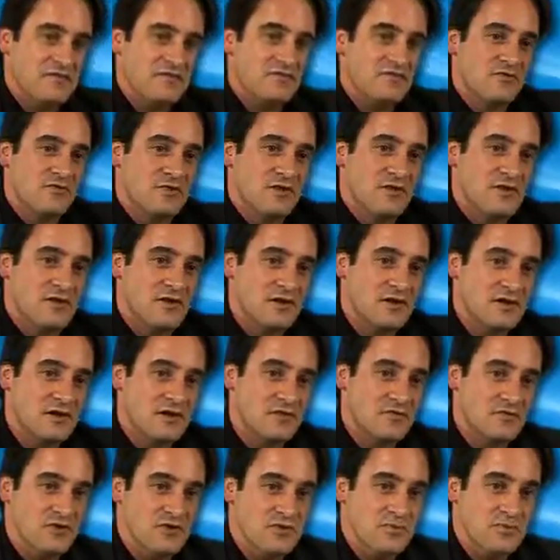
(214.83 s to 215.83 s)
growing a
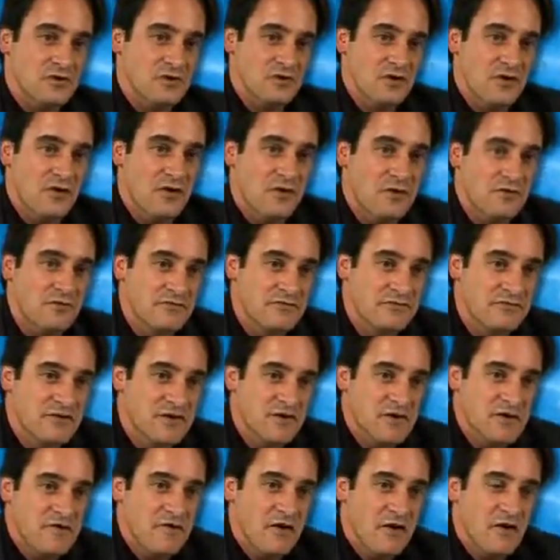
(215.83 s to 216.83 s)
group of
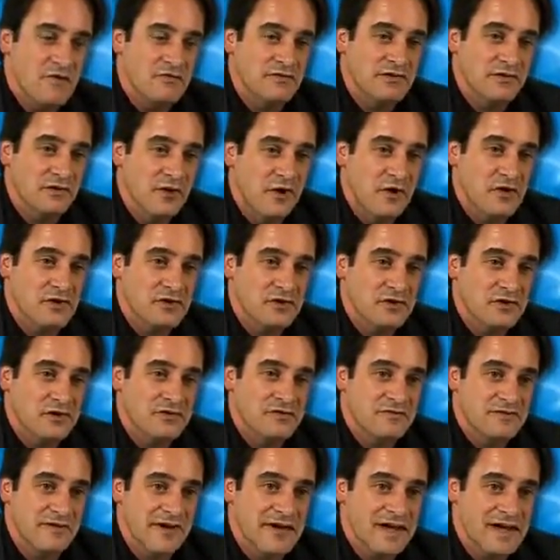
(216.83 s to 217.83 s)
loyal
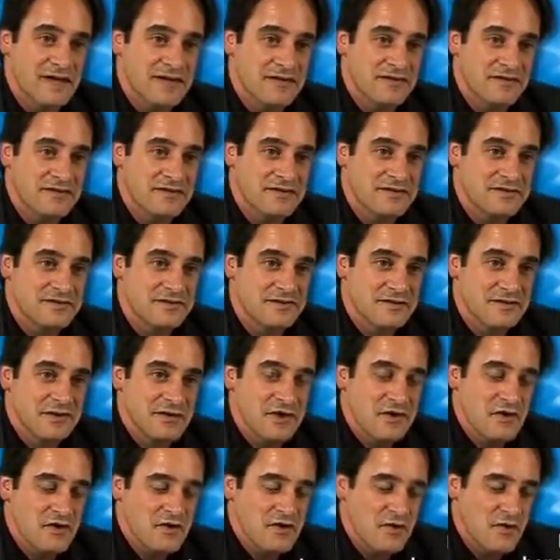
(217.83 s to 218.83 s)
fans
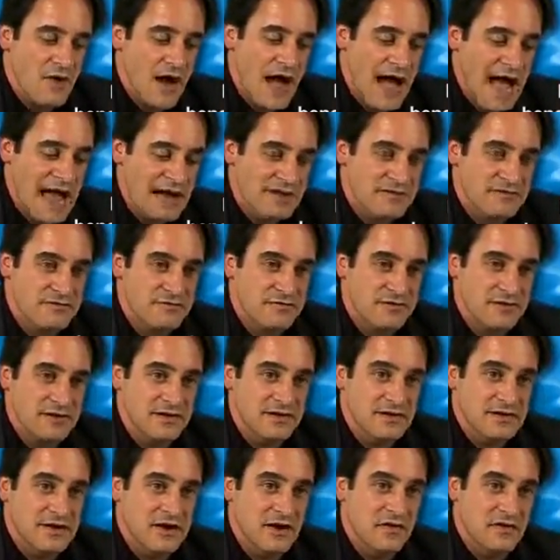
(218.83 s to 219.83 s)
who
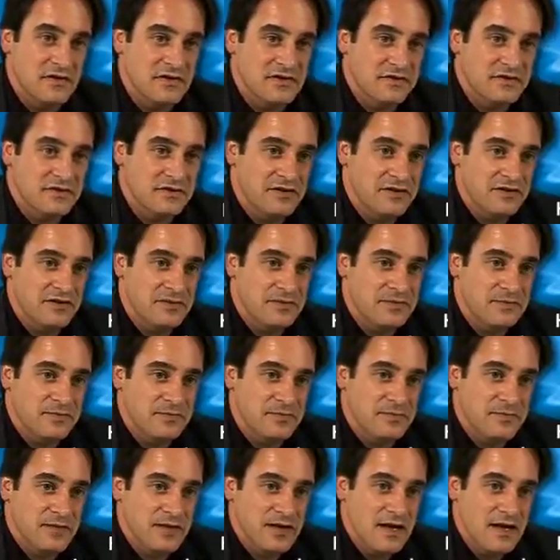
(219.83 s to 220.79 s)
actively are interested in them,